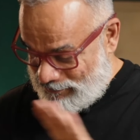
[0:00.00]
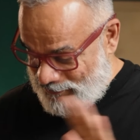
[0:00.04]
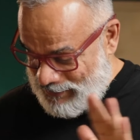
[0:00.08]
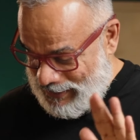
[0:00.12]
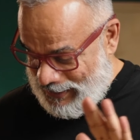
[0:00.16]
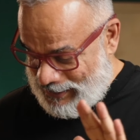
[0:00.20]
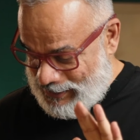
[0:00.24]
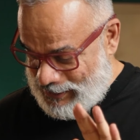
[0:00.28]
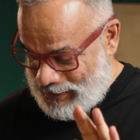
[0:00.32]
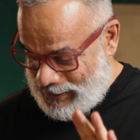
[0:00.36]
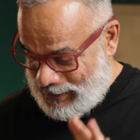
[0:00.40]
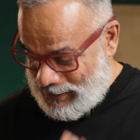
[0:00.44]

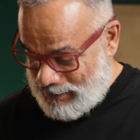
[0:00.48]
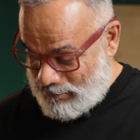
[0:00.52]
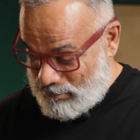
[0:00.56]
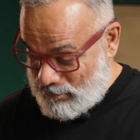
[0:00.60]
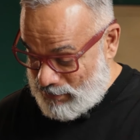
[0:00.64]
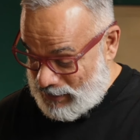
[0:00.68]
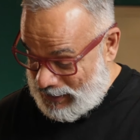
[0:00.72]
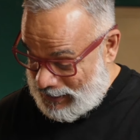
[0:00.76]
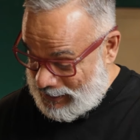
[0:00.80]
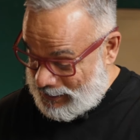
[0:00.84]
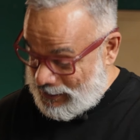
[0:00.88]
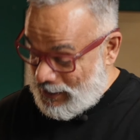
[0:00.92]
That's it.
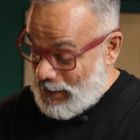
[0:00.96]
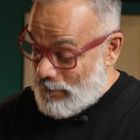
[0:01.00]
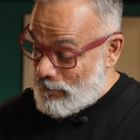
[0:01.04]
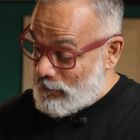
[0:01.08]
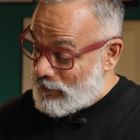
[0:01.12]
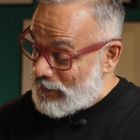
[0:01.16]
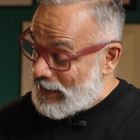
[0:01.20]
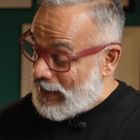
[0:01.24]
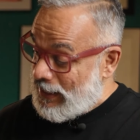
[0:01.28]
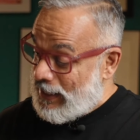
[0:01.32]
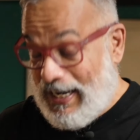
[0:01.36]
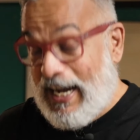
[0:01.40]
But
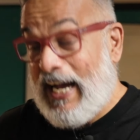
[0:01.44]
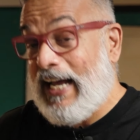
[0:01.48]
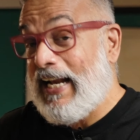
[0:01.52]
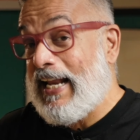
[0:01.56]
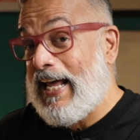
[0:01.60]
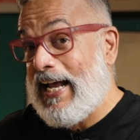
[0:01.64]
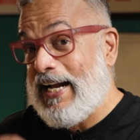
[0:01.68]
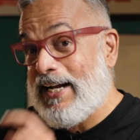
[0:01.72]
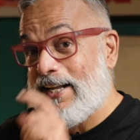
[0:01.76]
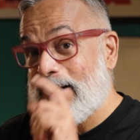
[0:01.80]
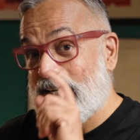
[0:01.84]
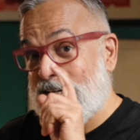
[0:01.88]

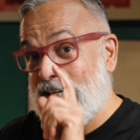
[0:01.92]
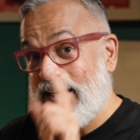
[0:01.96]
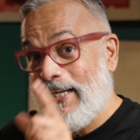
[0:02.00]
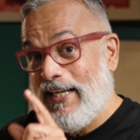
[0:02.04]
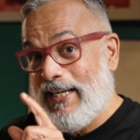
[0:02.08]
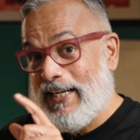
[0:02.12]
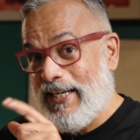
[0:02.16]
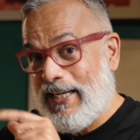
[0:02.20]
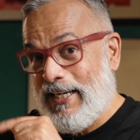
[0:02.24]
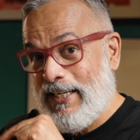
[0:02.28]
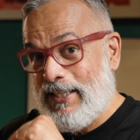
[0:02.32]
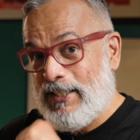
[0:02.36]
I'll add a
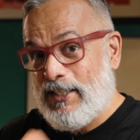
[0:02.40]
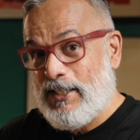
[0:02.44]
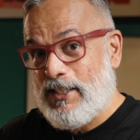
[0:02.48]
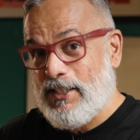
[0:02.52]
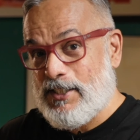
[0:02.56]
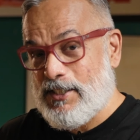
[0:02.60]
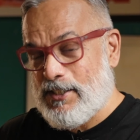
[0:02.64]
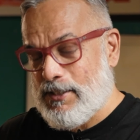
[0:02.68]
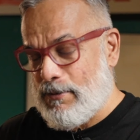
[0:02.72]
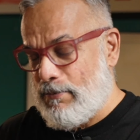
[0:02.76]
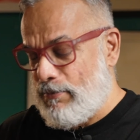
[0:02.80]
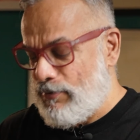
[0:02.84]
link in the
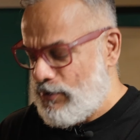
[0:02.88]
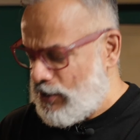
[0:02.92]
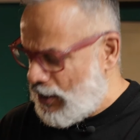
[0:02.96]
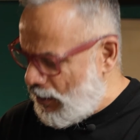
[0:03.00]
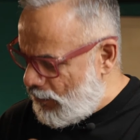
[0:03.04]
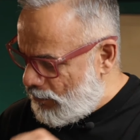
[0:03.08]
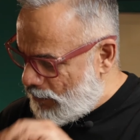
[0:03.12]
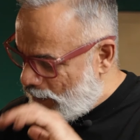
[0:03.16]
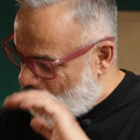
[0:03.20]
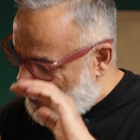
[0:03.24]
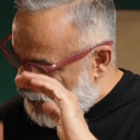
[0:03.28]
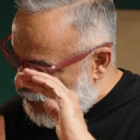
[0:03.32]

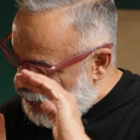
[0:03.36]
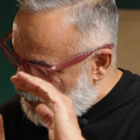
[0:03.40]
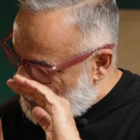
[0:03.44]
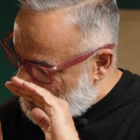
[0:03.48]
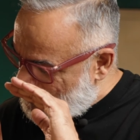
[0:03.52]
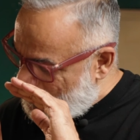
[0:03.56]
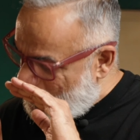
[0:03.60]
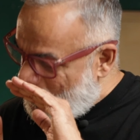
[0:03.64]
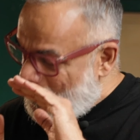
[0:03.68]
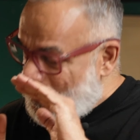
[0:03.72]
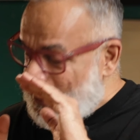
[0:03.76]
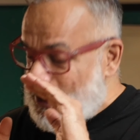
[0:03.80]
description
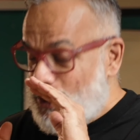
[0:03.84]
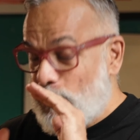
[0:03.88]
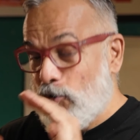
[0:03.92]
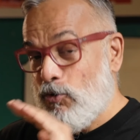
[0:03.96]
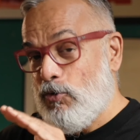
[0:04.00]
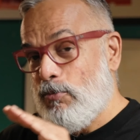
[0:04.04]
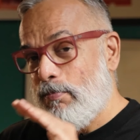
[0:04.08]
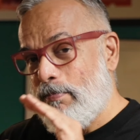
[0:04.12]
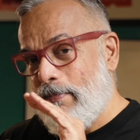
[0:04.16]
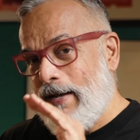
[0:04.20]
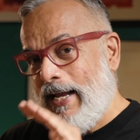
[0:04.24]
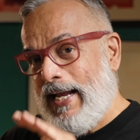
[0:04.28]
because
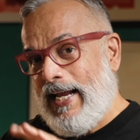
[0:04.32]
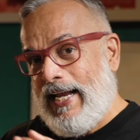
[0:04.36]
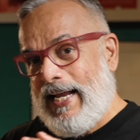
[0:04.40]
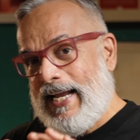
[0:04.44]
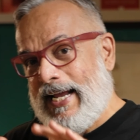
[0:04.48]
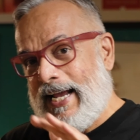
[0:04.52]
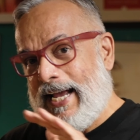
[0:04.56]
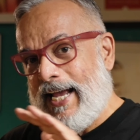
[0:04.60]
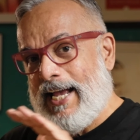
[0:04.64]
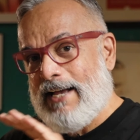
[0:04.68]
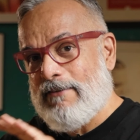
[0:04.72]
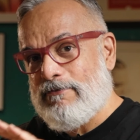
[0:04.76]
you
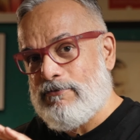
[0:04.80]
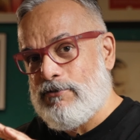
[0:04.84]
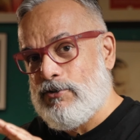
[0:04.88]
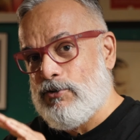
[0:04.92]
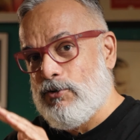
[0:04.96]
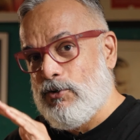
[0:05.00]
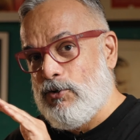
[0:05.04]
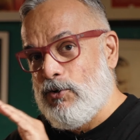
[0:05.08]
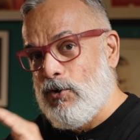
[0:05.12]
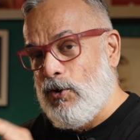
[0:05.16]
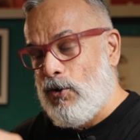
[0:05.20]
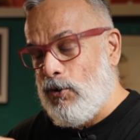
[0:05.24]
may have
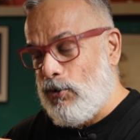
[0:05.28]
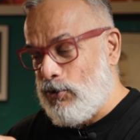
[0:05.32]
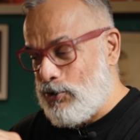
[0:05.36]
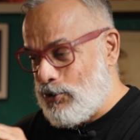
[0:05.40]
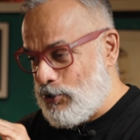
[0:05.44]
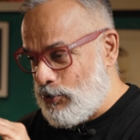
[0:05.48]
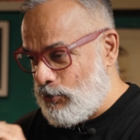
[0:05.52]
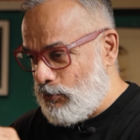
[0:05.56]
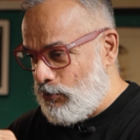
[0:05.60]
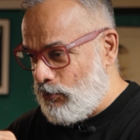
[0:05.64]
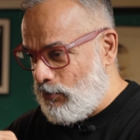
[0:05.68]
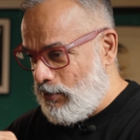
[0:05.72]
to go
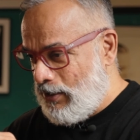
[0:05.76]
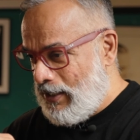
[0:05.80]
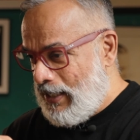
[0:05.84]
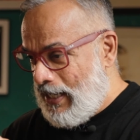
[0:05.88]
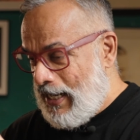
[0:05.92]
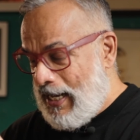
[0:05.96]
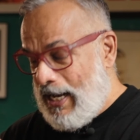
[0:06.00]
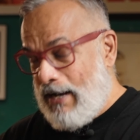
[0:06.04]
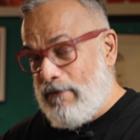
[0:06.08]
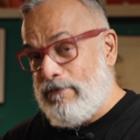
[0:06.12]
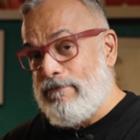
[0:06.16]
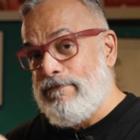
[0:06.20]
to
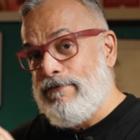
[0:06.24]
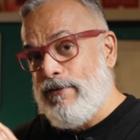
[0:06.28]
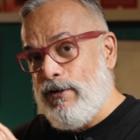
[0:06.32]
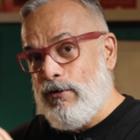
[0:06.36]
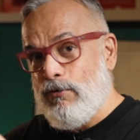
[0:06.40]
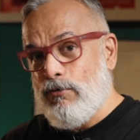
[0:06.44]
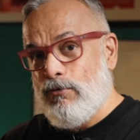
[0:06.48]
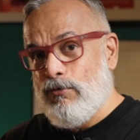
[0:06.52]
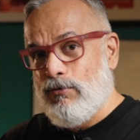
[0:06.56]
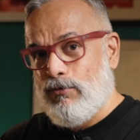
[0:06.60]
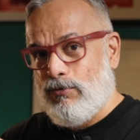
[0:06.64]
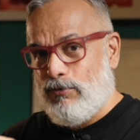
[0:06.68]
a
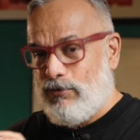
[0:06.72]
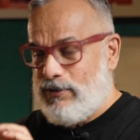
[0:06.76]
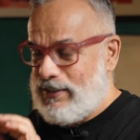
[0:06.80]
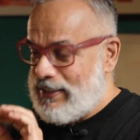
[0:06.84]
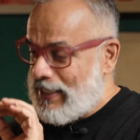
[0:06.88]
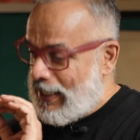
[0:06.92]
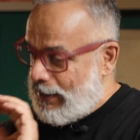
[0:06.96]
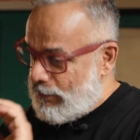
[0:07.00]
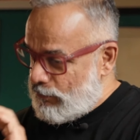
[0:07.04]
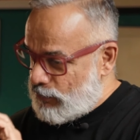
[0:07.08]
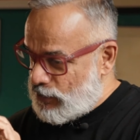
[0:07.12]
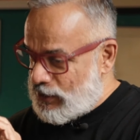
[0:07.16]
few
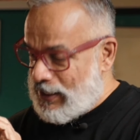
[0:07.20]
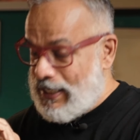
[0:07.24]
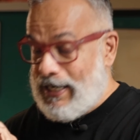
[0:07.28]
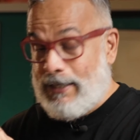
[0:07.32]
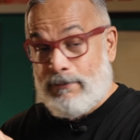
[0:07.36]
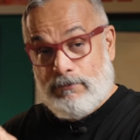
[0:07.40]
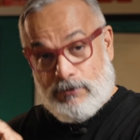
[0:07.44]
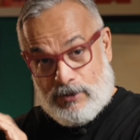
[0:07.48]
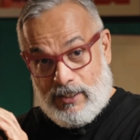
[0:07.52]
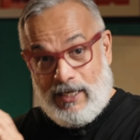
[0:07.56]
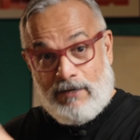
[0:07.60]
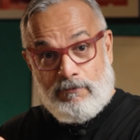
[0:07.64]

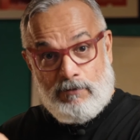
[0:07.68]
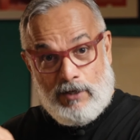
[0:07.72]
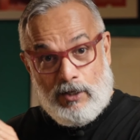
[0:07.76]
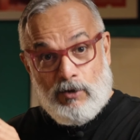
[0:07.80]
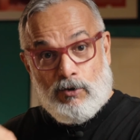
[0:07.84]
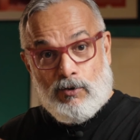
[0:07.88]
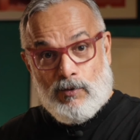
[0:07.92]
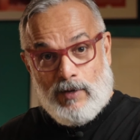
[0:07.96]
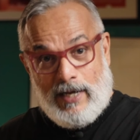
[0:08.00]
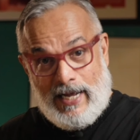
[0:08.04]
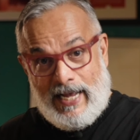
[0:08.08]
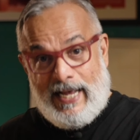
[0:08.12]
timestamps that we're
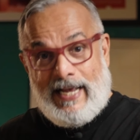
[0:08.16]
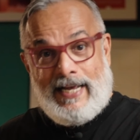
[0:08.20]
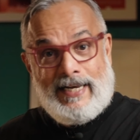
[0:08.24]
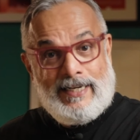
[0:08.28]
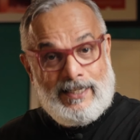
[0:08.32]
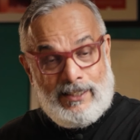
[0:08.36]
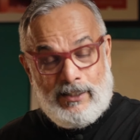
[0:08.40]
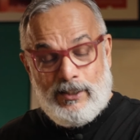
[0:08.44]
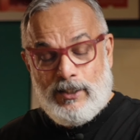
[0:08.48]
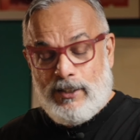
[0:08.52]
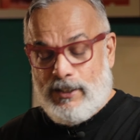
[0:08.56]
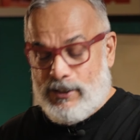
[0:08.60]
going to
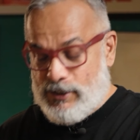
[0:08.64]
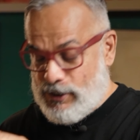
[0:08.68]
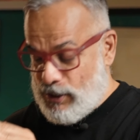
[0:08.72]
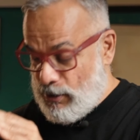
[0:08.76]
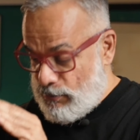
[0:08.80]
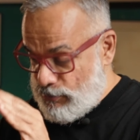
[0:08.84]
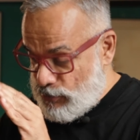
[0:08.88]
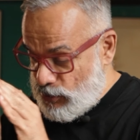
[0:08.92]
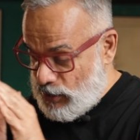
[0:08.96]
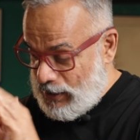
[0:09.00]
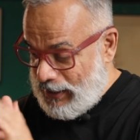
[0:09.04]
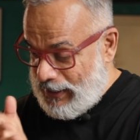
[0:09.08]
add in the
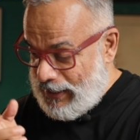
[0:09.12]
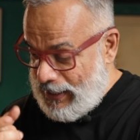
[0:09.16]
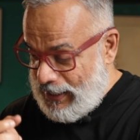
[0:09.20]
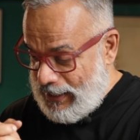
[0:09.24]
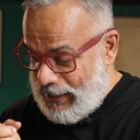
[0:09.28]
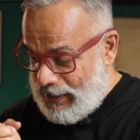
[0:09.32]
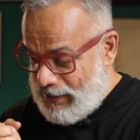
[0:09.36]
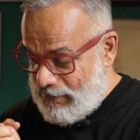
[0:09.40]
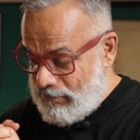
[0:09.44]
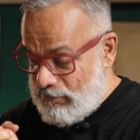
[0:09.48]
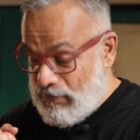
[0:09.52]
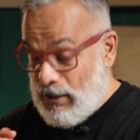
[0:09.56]
description
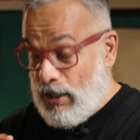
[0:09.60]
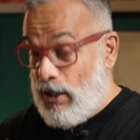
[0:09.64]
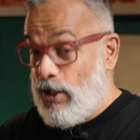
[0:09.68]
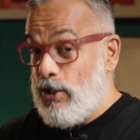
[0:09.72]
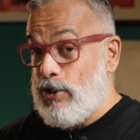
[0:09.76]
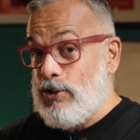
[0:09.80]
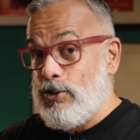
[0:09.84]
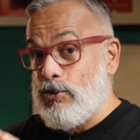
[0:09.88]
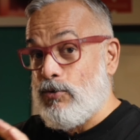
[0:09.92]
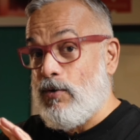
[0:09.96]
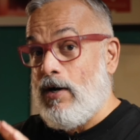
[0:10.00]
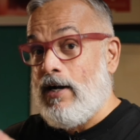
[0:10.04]
again
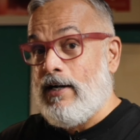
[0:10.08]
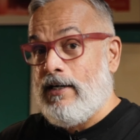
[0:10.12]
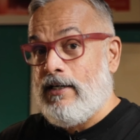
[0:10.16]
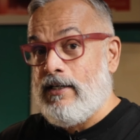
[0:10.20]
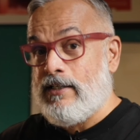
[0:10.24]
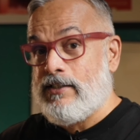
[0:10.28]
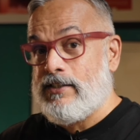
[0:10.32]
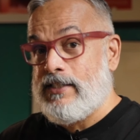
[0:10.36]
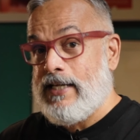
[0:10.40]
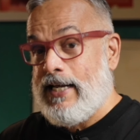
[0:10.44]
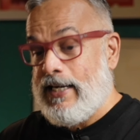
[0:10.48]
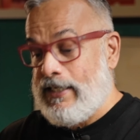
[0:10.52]
to
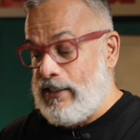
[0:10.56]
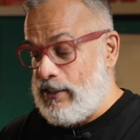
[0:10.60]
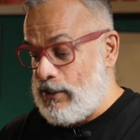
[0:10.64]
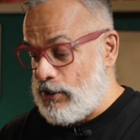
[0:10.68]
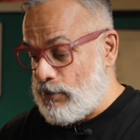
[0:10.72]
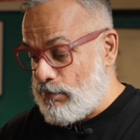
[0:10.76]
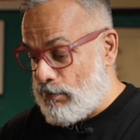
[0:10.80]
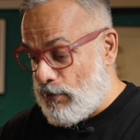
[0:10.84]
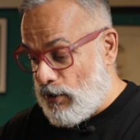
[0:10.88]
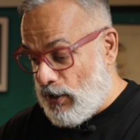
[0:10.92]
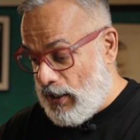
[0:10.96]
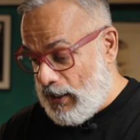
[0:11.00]
understand
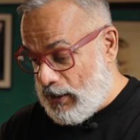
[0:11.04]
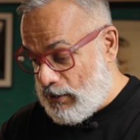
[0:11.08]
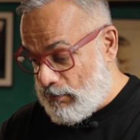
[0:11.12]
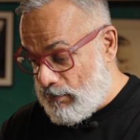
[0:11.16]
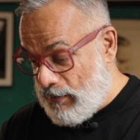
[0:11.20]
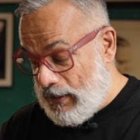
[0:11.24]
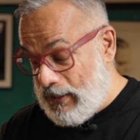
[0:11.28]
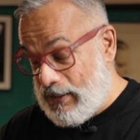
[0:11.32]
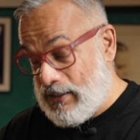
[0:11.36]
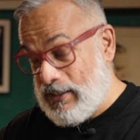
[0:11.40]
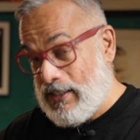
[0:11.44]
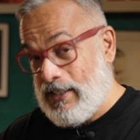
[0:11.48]
this product
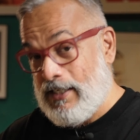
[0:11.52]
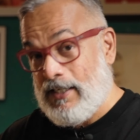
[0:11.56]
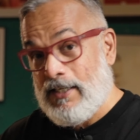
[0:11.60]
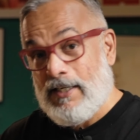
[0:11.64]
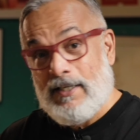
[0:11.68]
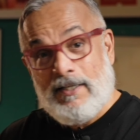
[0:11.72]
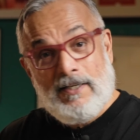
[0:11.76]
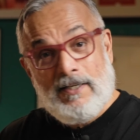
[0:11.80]
better.